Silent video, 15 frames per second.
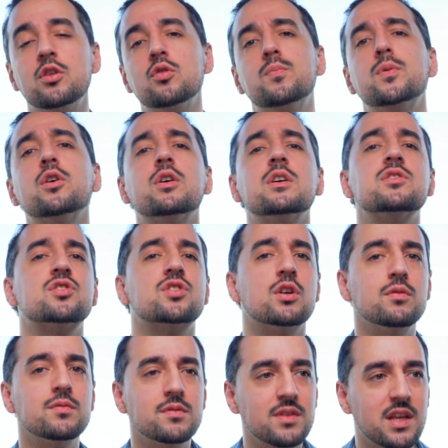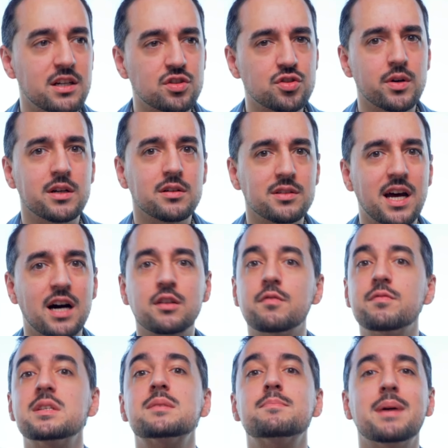Hublot has shown their trickle down
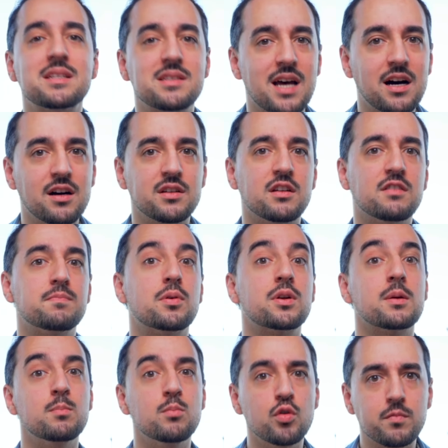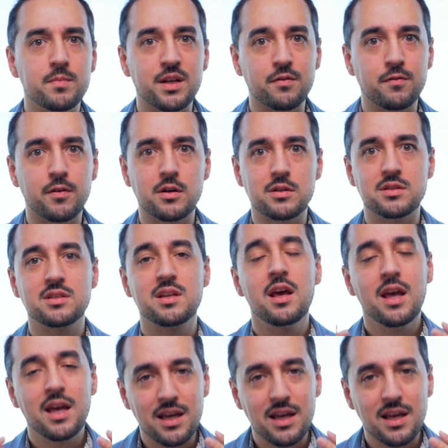of this mentality of putting movement first